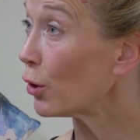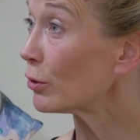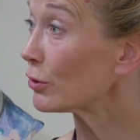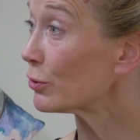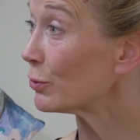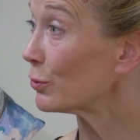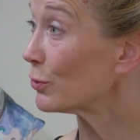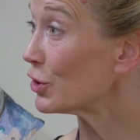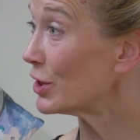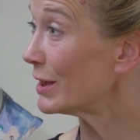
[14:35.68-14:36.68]
long
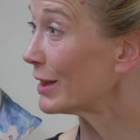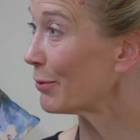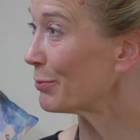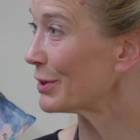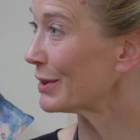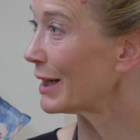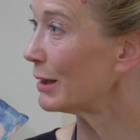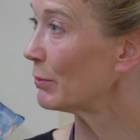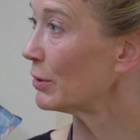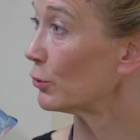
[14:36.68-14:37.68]
to she kept
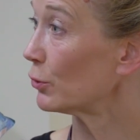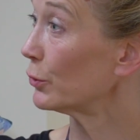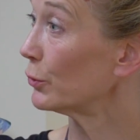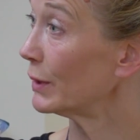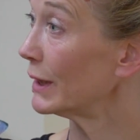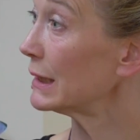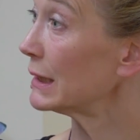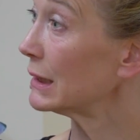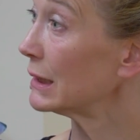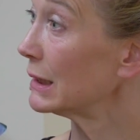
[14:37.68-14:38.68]
telling me to not do this